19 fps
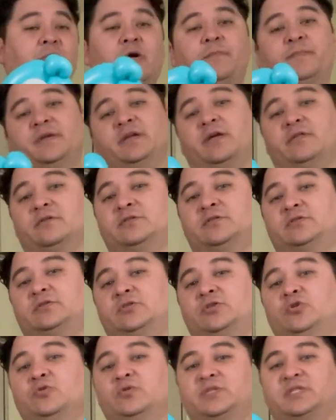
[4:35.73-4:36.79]
up another
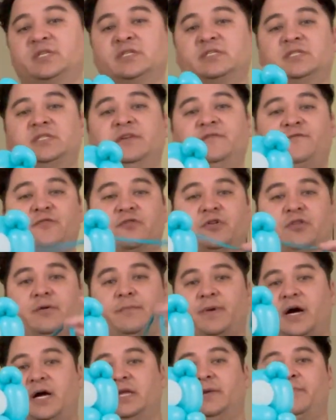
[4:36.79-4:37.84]
260 for the
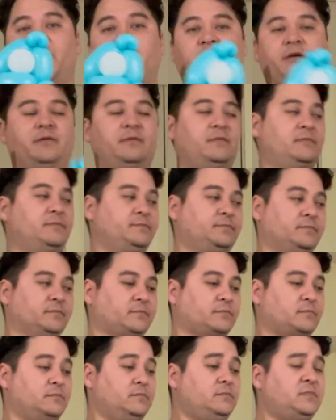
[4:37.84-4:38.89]
body part.
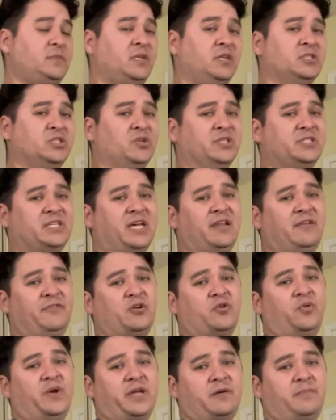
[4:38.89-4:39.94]
So it's kind of a
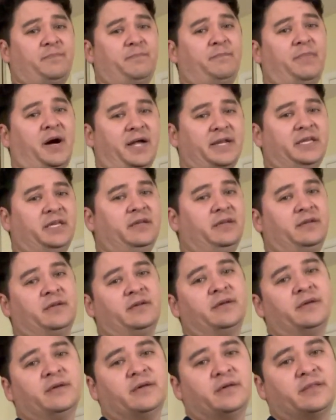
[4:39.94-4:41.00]
quick body
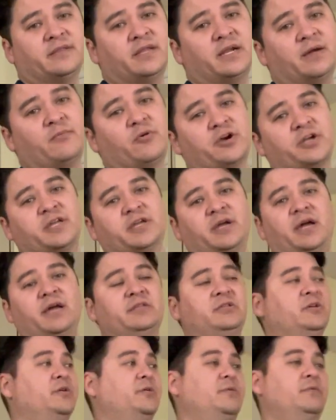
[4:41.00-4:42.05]
that I
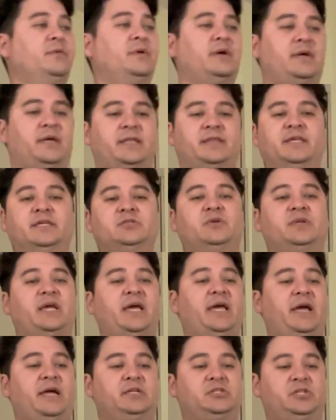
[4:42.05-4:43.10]
do, and this one I
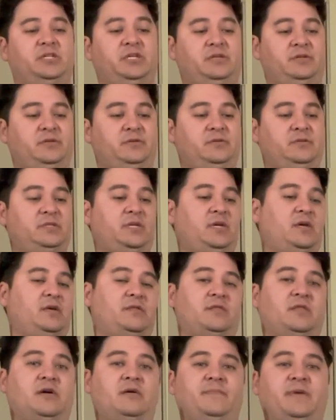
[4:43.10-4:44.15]
actually use,
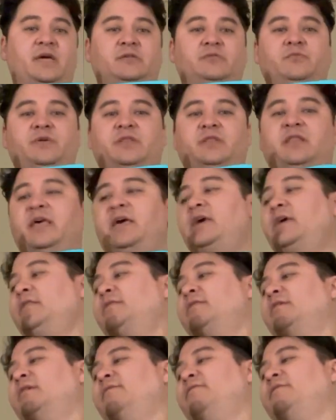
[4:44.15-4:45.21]
thumb hands width
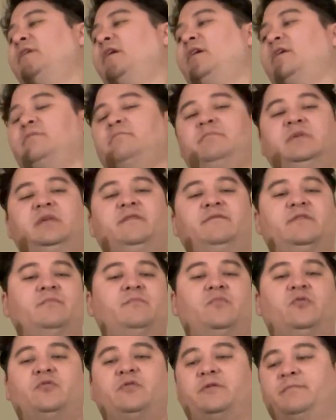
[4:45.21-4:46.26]
length, if not even
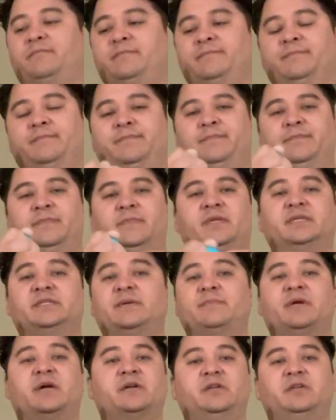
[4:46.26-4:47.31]
more, because
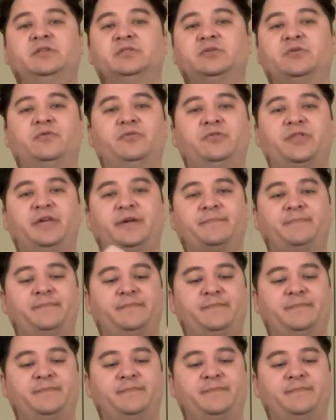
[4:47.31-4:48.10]
I'm not going to use the whole thing.